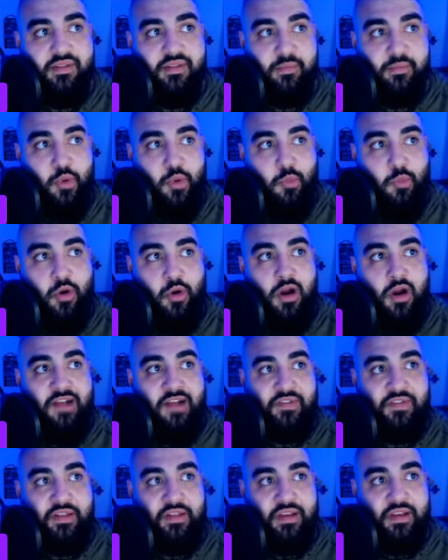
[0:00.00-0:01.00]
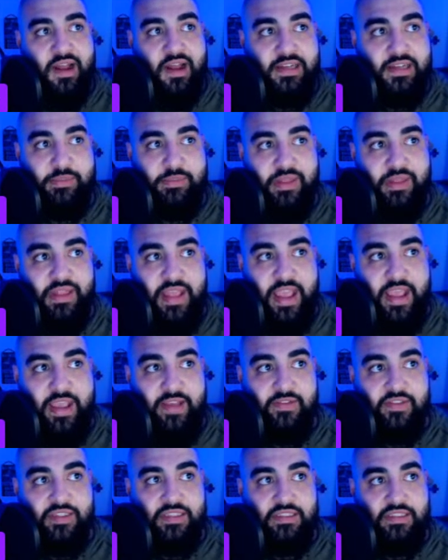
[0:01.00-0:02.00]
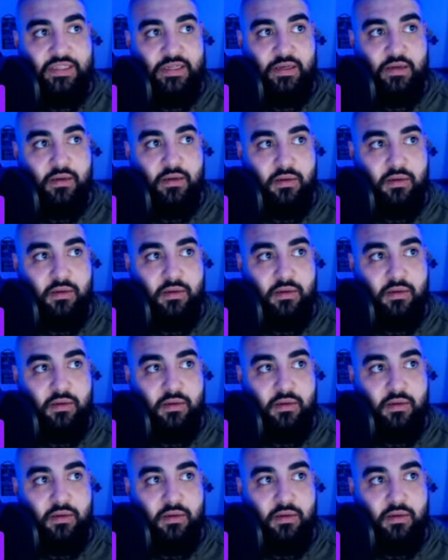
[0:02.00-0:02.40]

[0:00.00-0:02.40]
More often than not, it's been the AFC's year.